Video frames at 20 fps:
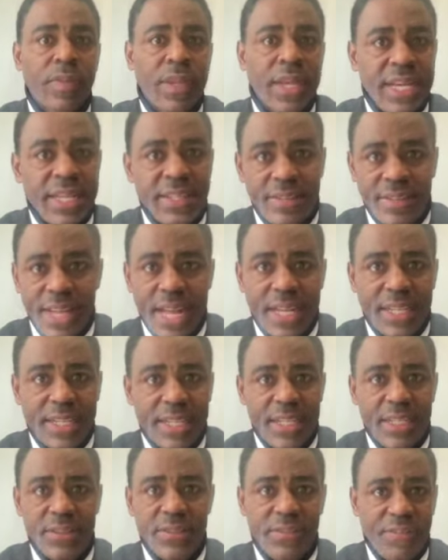He's not
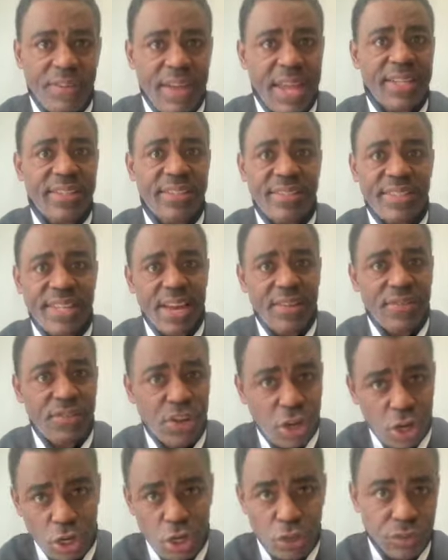these fake Steph
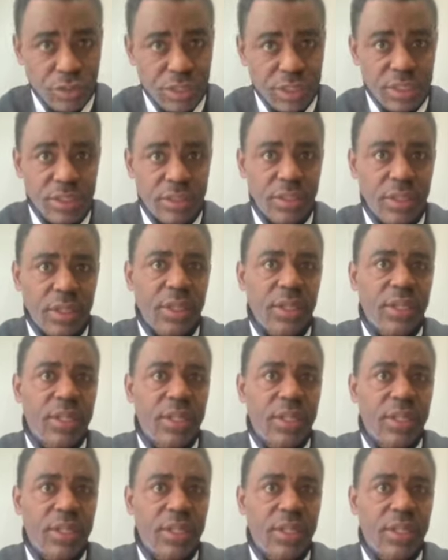Currys,